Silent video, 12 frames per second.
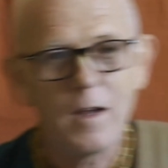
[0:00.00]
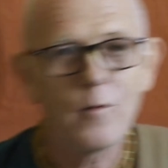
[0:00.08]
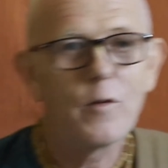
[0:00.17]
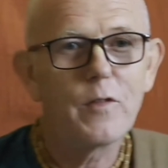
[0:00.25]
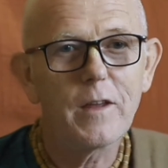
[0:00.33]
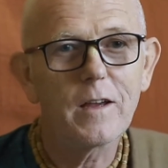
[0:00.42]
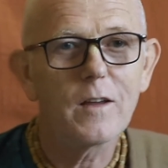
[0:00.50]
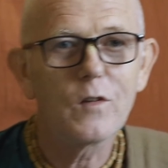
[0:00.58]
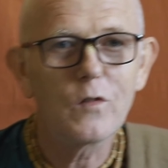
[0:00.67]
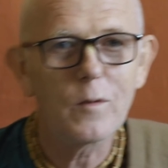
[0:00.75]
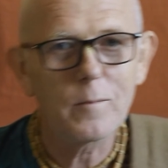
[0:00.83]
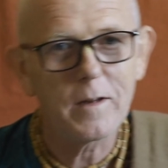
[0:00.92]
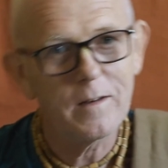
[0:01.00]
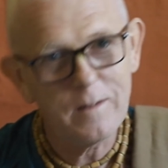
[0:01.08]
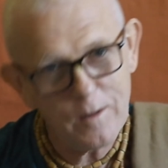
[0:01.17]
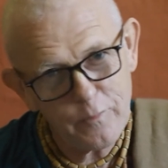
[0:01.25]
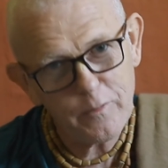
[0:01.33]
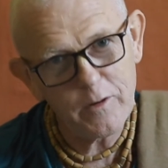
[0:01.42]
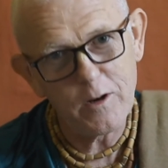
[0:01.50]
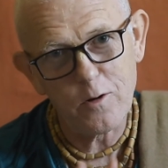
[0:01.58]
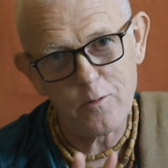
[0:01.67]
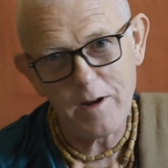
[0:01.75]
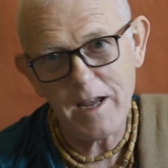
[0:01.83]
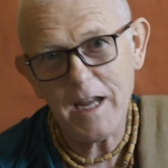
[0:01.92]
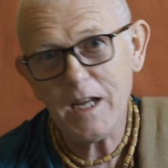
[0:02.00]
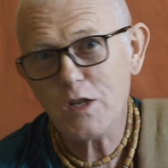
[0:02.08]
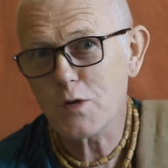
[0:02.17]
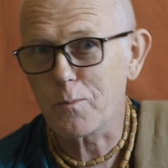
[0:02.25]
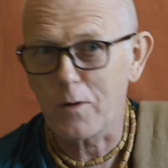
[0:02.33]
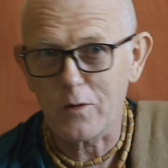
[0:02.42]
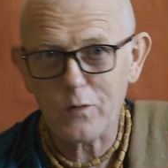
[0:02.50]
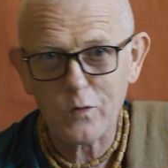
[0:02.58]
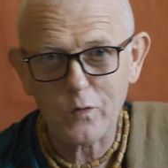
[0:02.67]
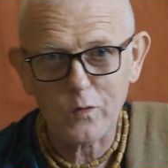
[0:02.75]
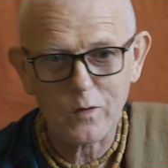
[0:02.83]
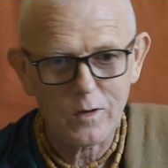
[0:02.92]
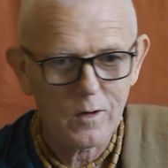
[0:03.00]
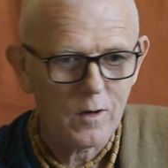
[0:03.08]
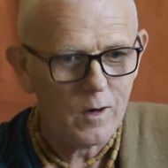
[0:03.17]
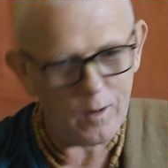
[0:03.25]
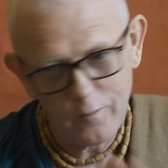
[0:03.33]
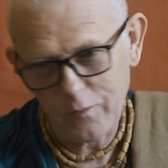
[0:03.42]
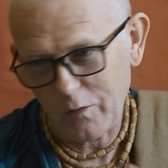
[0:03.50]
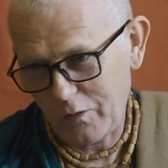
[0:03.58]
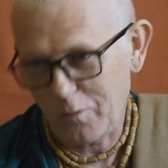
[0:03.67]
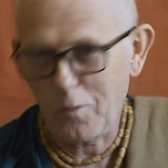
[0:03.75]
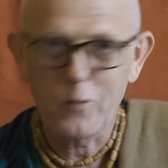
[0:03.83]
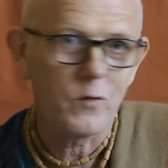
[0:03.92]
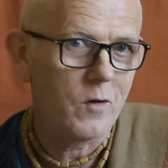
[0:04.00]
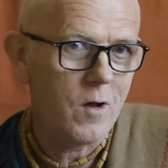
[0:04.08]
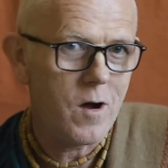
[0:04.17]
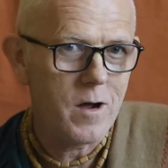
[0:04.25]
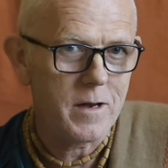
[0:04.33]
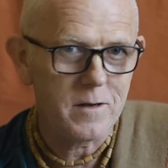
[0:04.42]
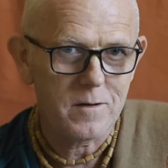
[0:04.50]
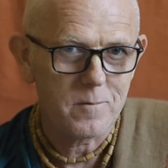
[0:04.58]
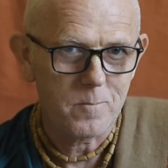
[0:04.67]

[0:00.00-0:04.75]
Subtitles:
everything is simply different arrangements of 0 to 9.